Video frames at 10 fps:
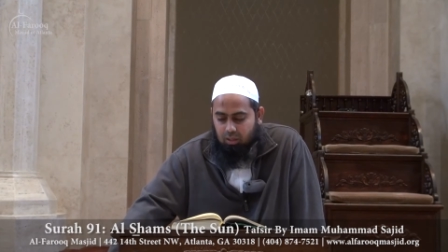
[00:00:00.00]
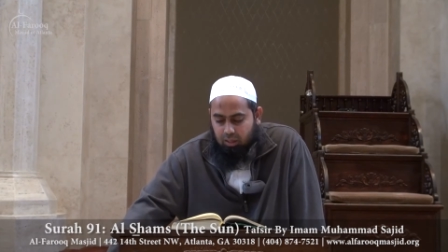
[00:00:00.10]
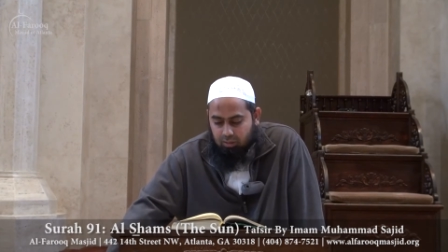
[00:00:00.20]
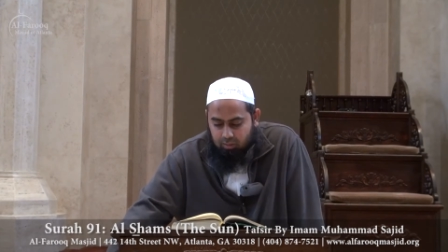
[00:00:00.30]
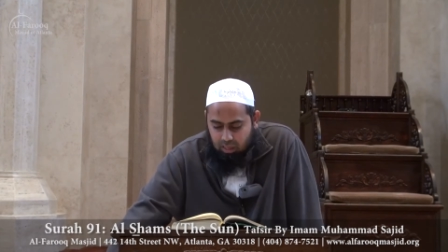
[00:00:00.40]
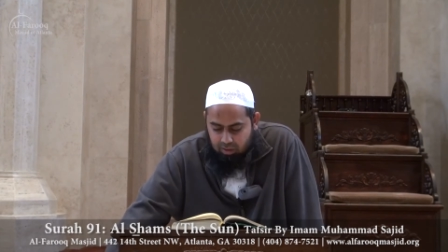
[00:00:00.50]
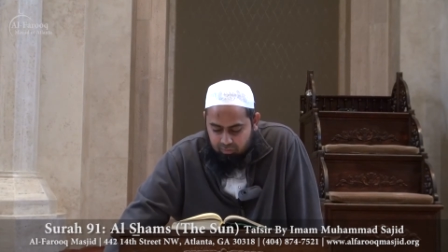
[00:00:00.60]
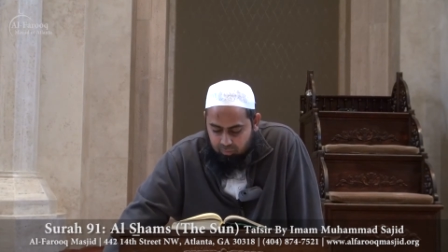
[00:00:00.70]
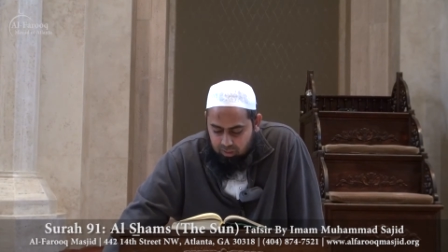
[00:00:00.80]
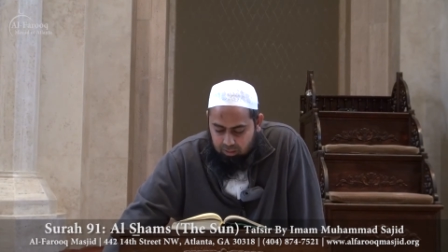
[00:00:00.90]
Uh,
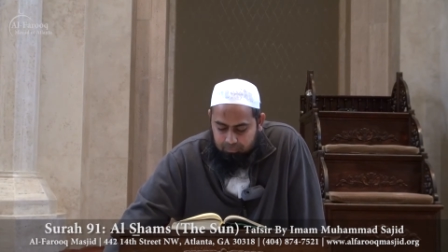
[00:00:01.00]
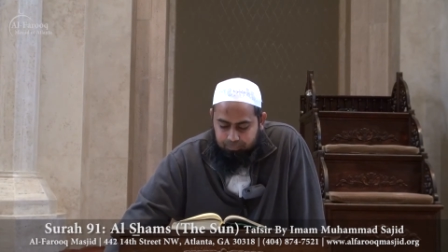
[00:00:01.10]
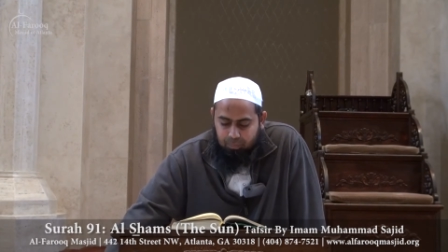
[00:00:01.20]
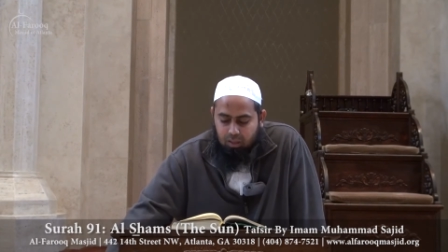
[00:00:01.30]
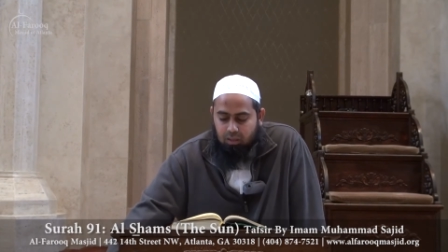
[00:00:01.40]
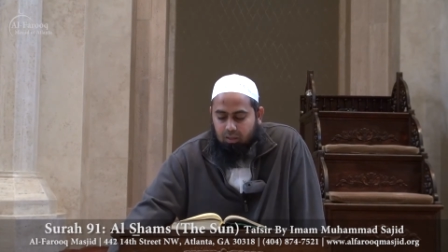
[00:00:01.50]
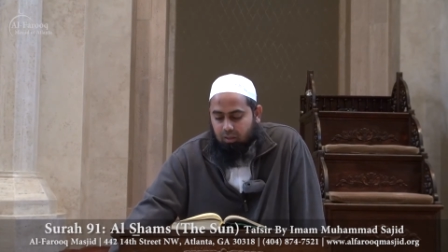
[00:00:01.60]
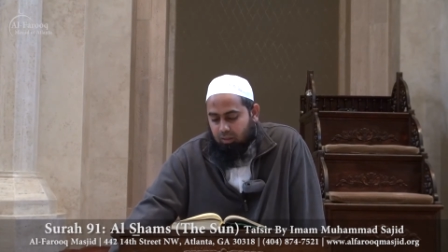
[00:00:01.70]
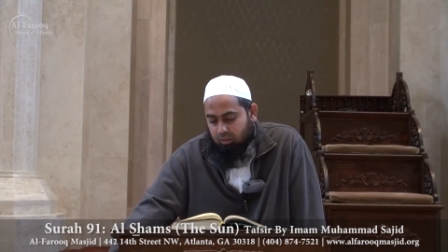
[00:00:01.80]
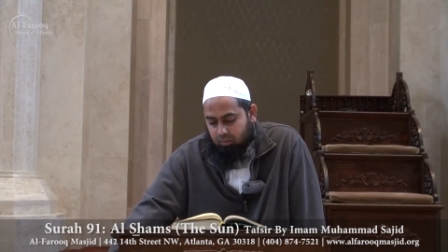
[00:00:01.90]
everybody
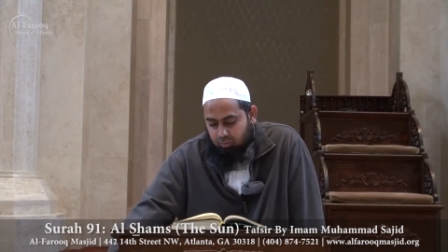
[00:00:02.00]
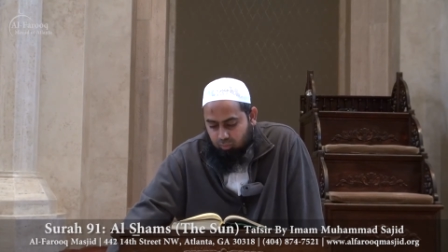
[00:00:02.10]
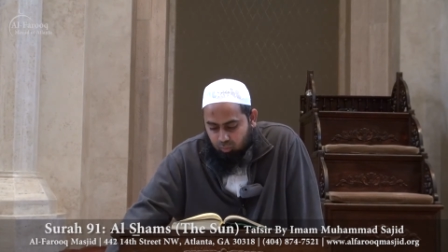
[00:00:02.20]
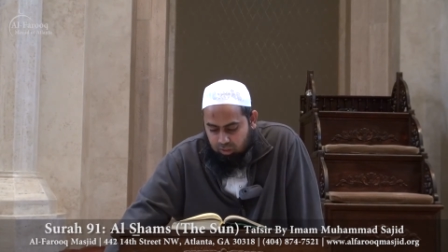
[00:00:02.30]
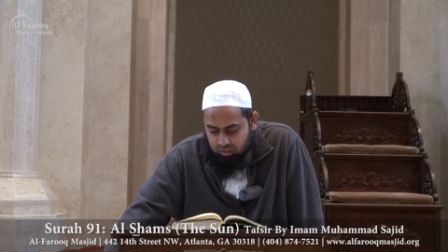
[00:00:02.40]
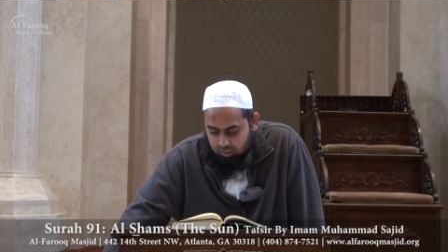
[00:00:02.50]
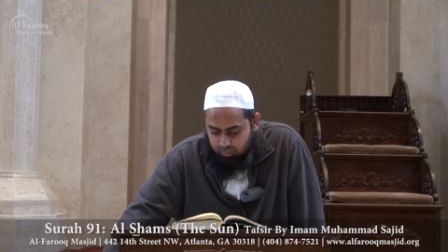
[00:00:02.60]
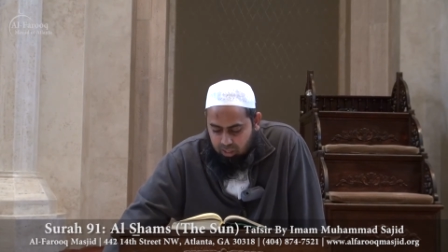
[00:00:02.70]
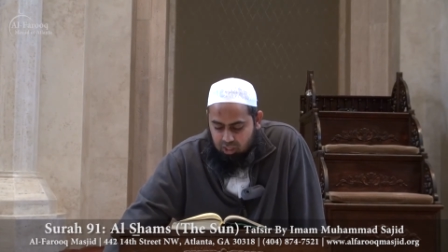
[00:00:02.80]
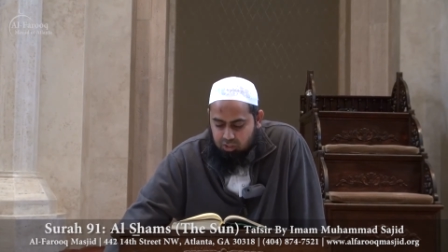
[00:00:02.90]
uh, was
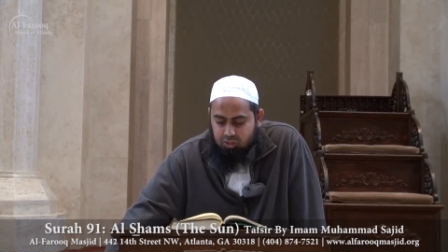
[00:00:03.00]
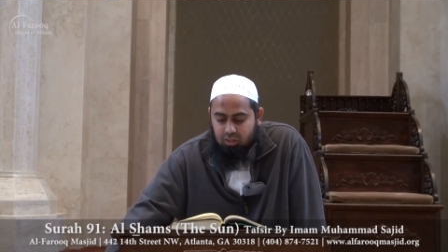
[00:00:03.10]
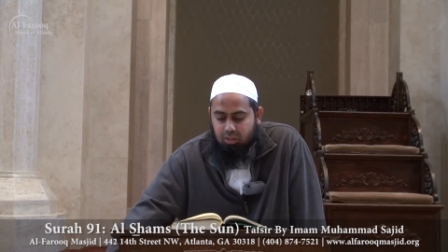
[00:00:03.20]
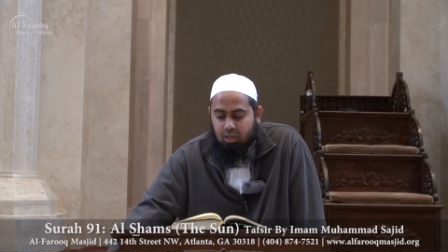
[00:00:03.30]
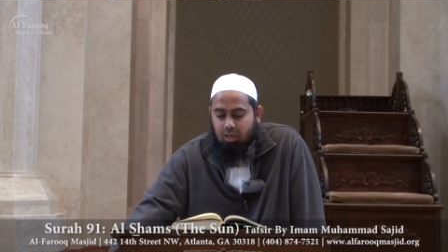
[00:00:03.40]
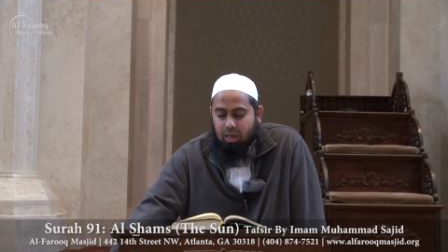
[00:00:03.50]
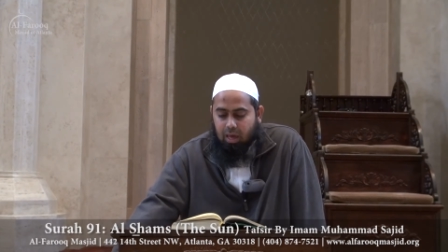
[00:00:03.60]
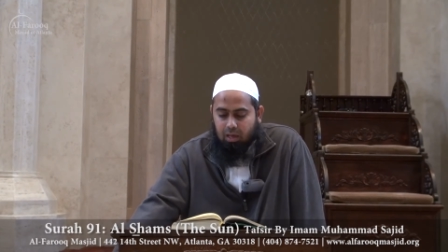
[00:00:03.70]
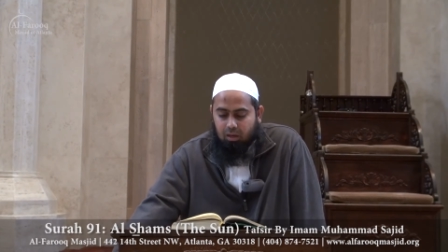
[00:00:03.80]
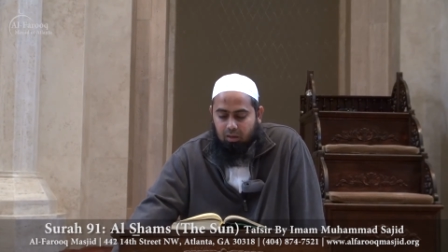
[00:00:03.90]
punished
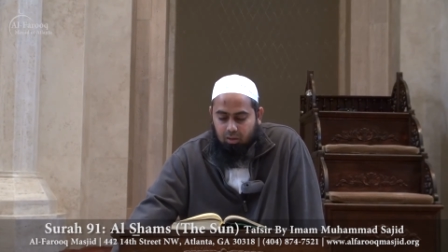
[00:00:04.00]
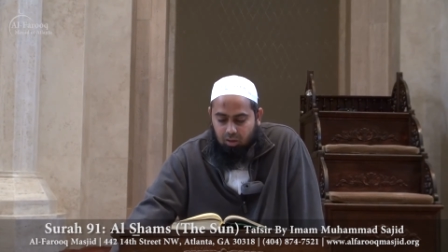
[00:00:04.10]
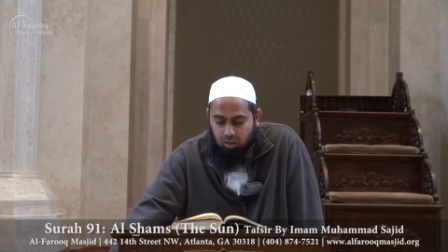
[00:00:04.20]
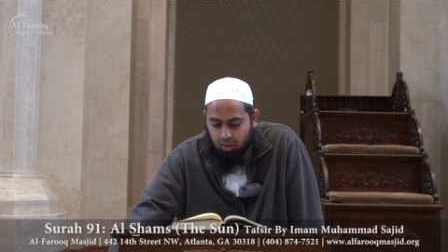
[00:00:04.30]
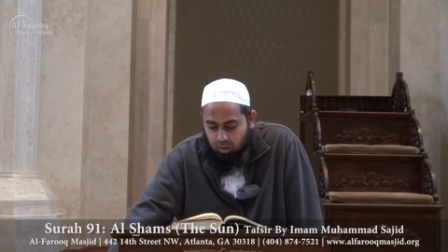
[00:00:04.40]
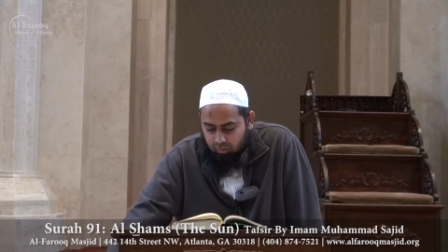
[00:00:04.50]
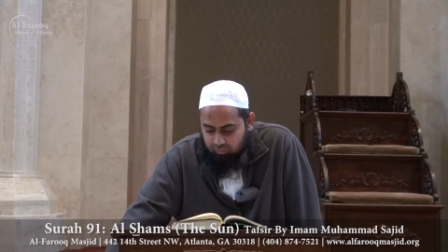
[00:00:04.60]
and all